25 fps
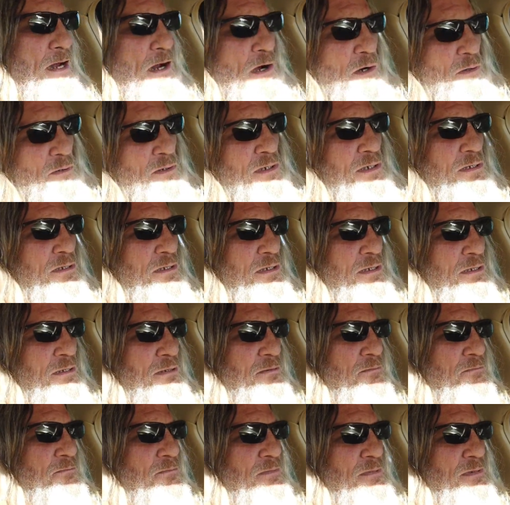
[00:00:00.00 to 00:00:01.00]
you know, it,
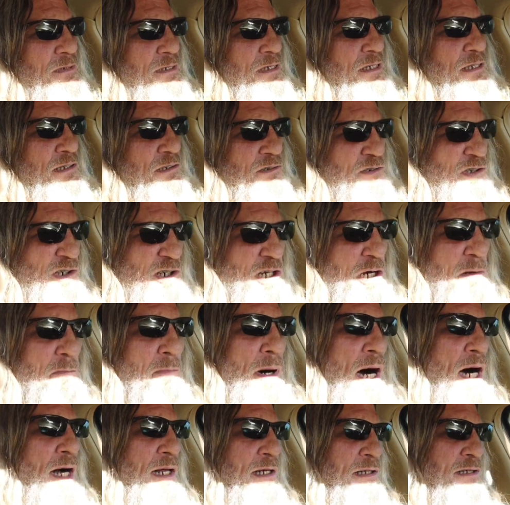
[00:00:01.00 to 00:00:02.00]
it is a
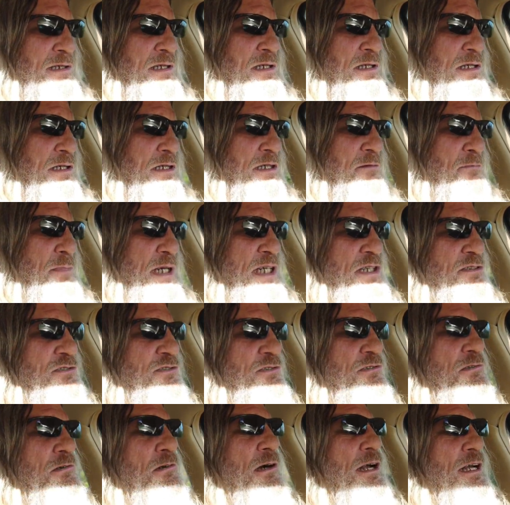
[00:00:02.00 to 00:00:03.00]
commodity to
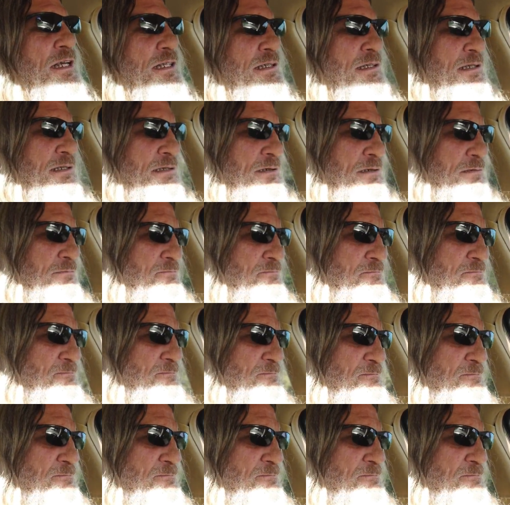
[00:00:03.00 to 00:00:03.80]
be traded.